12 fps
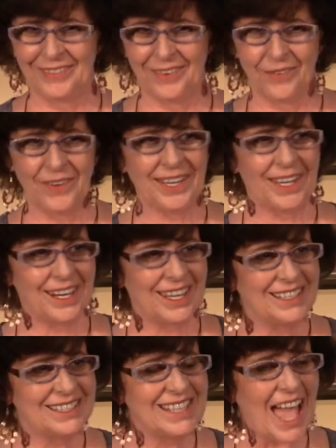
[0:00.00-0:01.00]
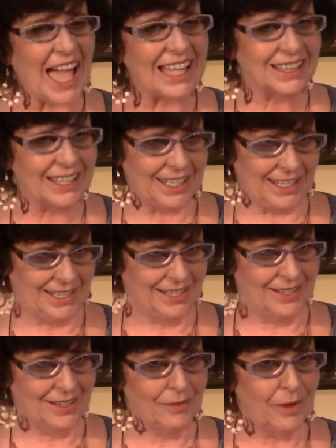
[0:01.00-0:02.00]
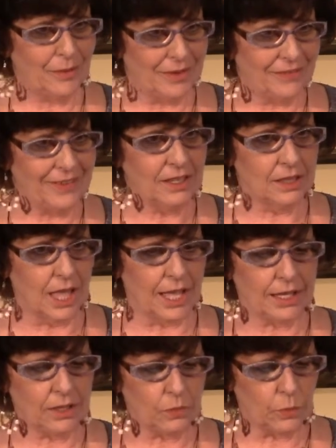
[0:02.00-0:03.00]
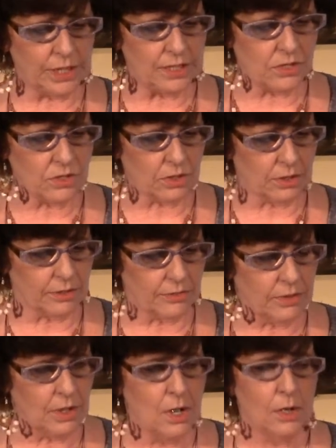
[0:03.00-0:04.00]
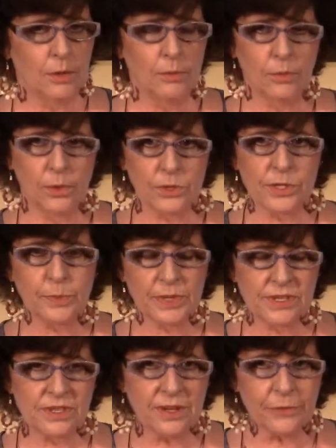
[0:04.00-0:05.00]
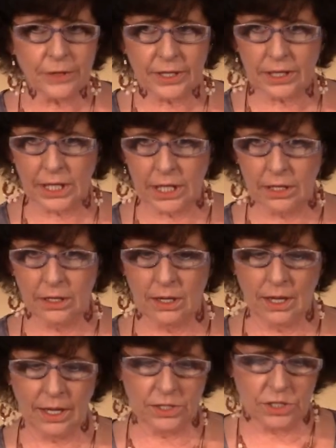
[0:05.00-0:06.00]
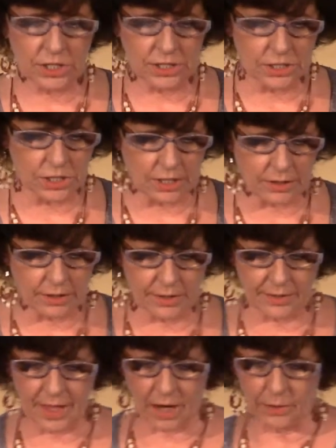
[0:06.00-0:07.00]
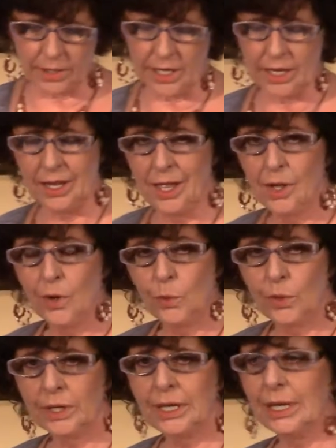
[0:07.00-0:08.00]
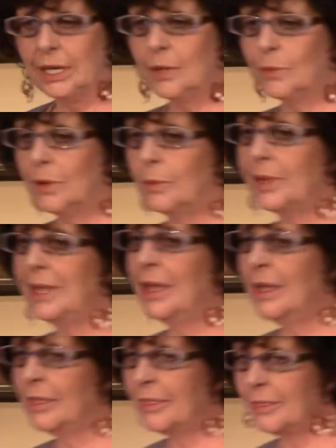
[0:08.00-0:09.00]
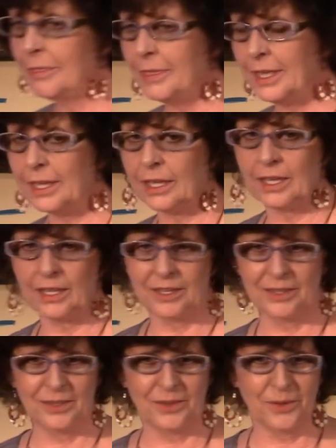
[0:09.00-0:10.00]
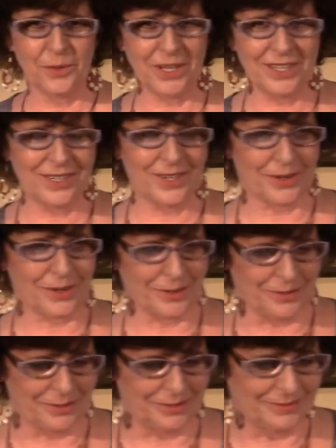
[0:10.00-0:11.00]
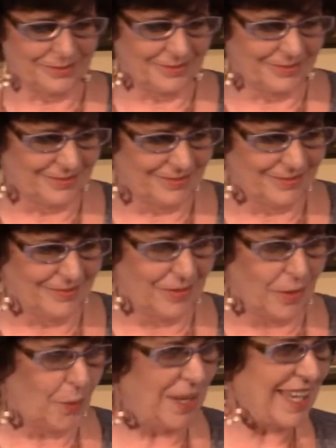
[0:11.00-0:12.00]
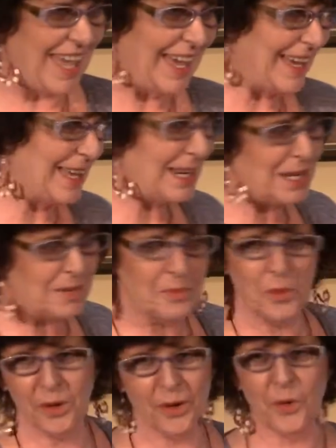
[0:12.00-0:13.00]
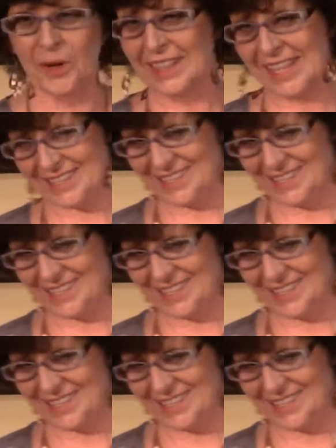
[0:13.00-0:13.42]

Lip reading: We get exactly what we feel like we deserve. More specifically, as she shared in that reading, we're getting what we think we deserve. We can't get any more or less